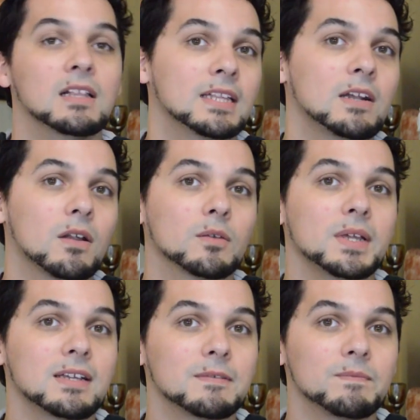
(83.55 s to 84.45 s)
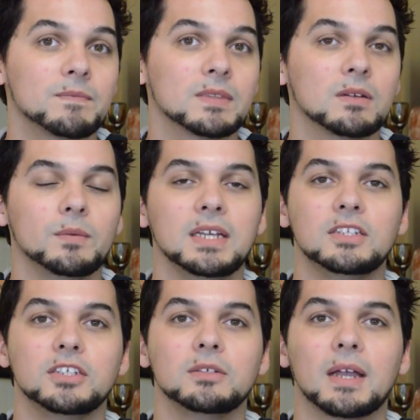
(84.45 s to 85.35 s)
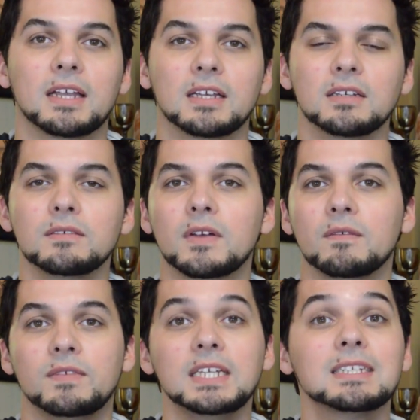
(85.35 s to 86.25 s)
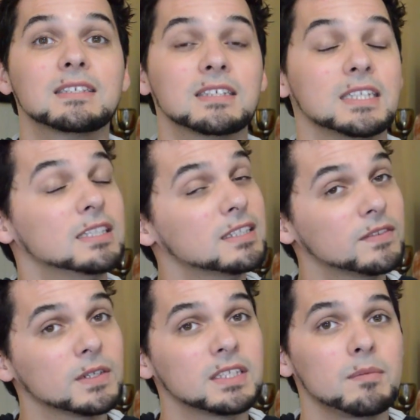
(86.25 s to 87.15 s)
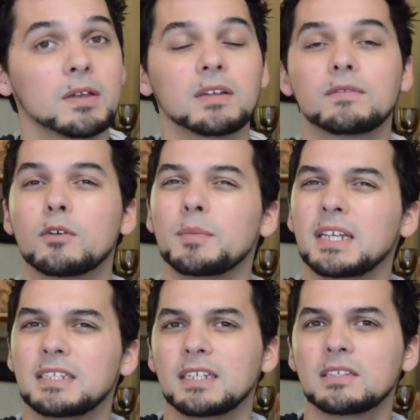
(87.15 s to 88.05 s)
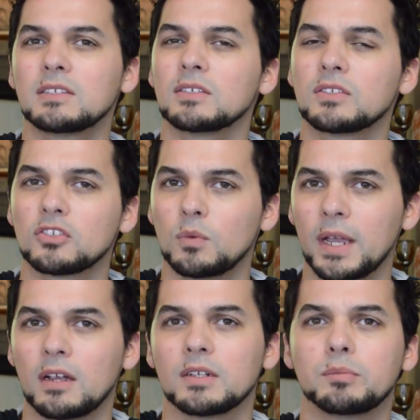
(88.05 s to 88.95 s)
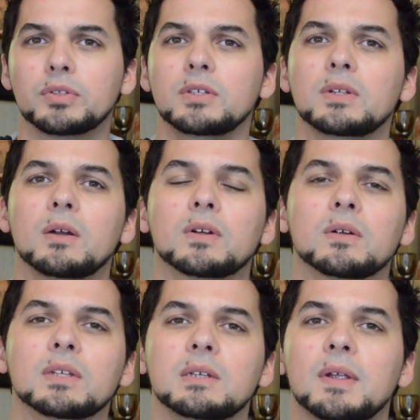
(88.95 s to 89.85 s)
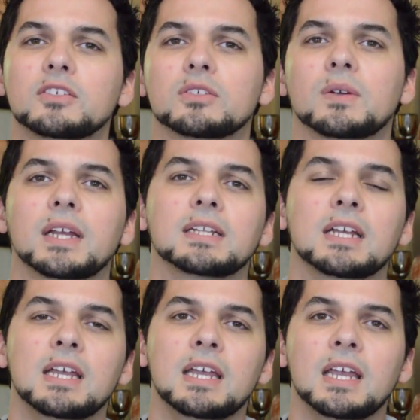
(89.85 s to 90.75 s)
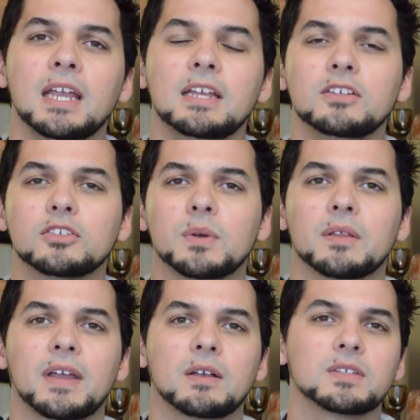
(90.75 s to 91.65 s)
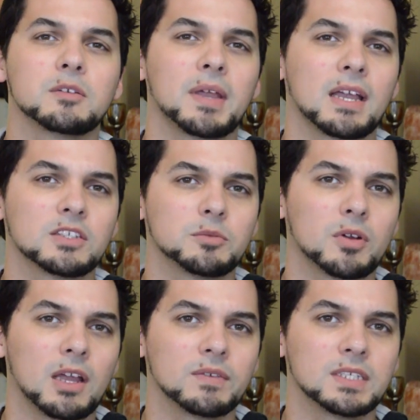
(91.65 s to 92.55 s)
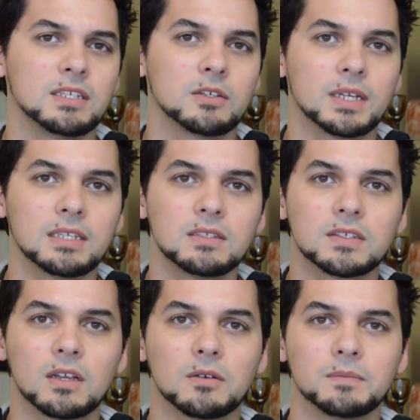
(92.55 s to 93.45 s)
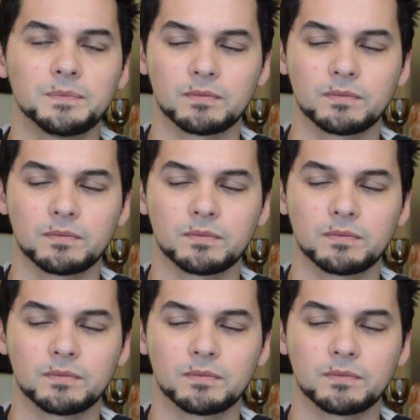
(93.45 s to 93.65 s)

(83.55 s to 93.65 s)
Later on in the week, we do have Venus in this very same area forming a tense square to Pluto, currently retrograde in your 12th house, your past, your privacy, and your hidden zone.